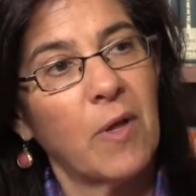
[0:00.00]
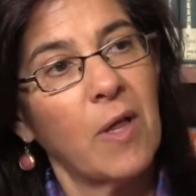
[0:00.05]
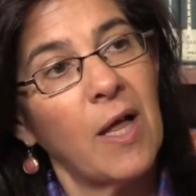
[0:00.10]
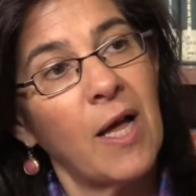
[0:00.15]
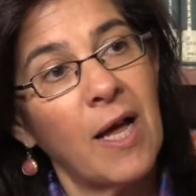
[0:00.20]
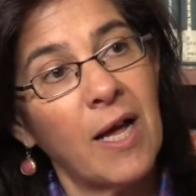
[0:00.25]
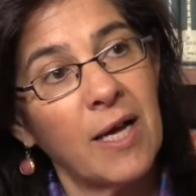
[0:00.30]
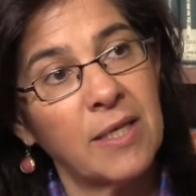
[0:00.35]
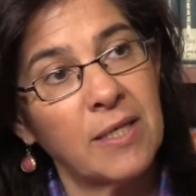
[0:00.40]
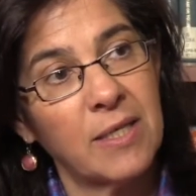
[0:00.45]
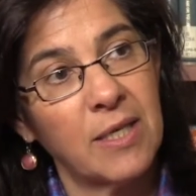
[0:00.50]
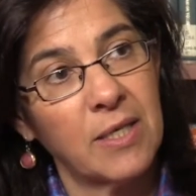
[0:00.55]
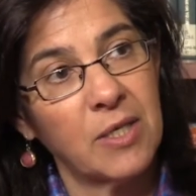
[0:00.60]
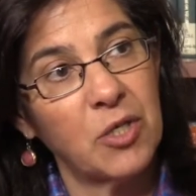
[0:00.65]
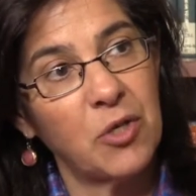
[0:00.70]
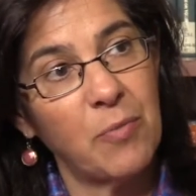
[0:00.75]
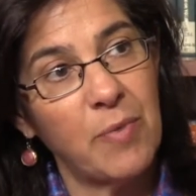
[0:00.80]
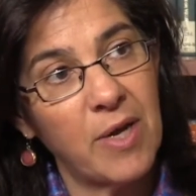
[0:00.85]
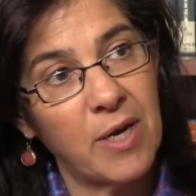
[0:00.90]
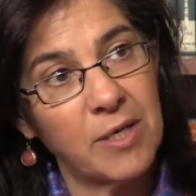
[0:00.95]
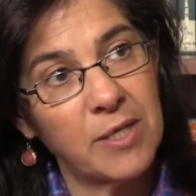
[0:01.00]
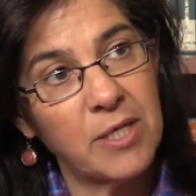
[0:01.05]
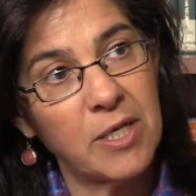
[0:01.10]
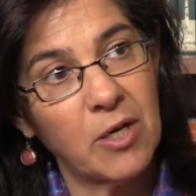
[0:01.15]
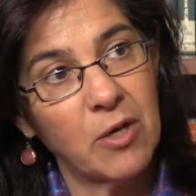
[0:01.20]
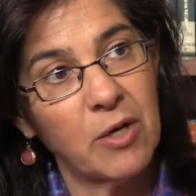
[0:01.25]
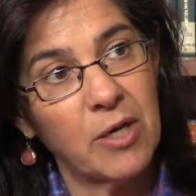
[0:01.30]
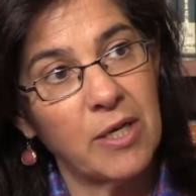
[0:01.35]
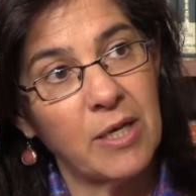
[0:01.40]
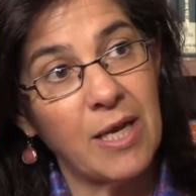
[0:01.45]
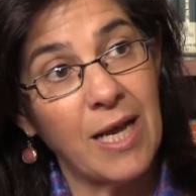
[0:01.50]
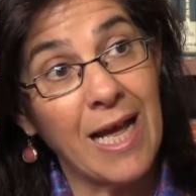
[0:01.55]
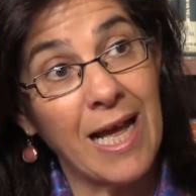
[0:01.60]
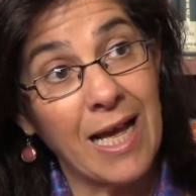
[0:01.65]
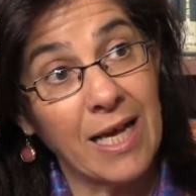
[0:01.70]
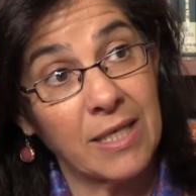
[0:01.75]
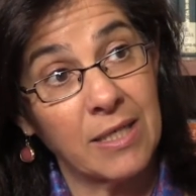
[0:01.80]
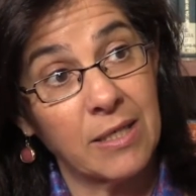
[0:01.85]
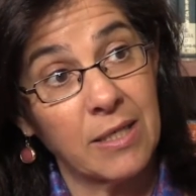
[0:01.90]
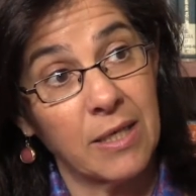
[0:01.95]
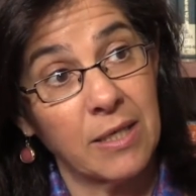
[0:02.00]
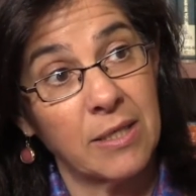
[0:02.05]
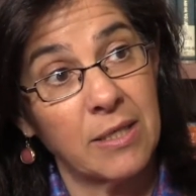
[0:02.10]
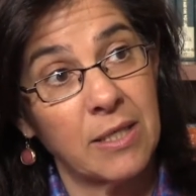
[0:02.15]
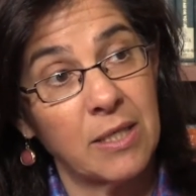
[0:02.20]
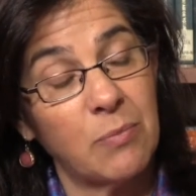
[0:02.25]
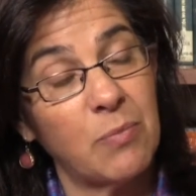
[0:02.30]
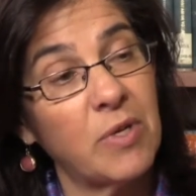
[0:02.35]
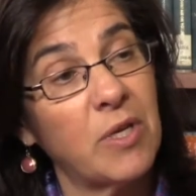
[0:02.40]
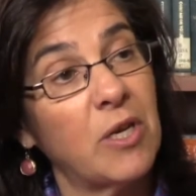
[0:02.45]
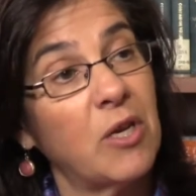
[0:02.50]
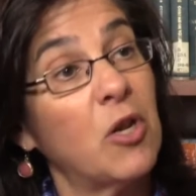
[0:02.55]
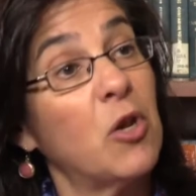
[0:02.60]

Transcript: of all, access, humanitarian access, has been mm -hmm.